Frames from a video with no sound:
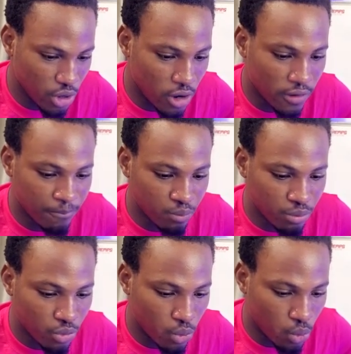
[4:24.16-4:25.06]
got
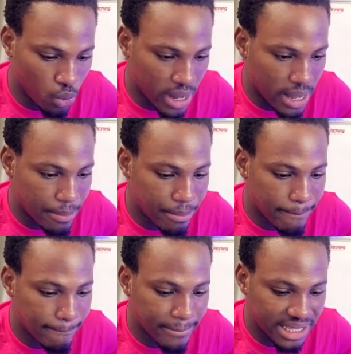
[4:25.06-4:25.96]
web
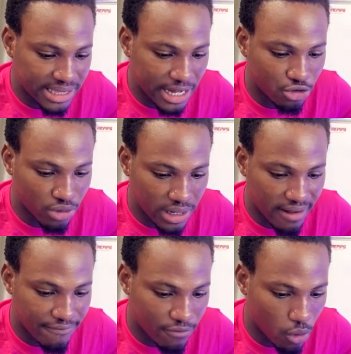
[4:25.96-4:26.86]
meta
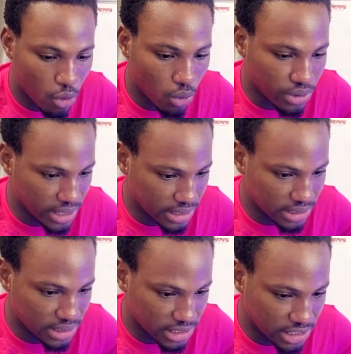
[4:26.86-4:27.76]
trader 4
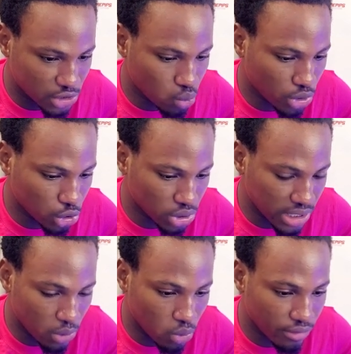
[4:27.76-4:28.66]
yes this is the one you should
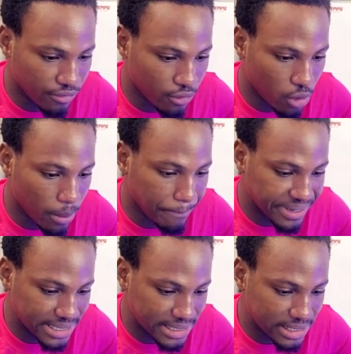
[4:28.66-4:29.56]
download for
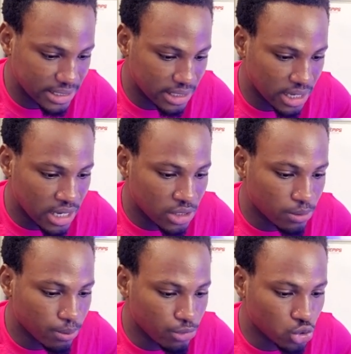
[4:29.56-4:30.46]
pc
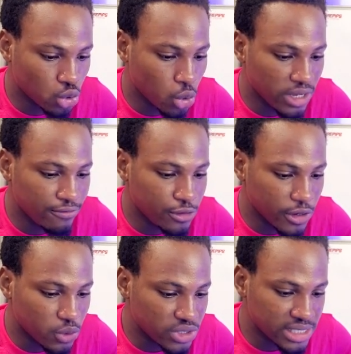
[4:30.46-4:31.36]
so if
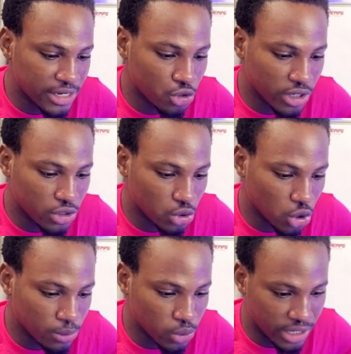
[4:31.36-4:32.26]
you're using android you
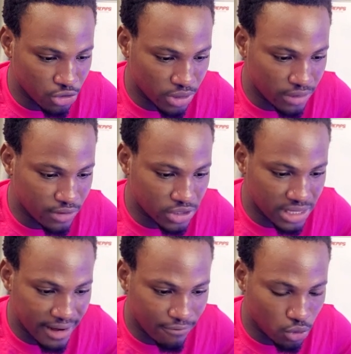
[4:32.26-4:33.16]
should come to android if you're
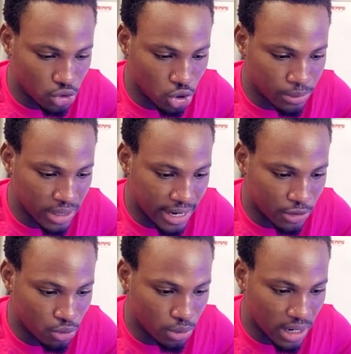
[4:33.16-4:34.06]
using iphone you should come
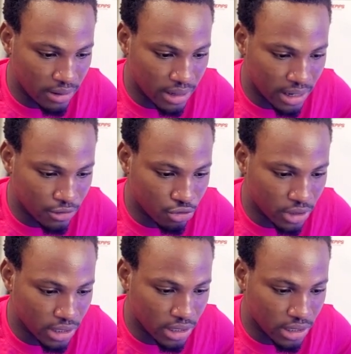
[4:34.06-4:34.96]
uh,
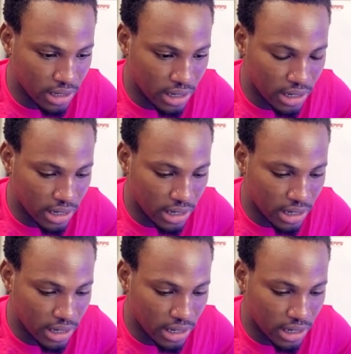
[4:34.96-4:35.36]
android uh,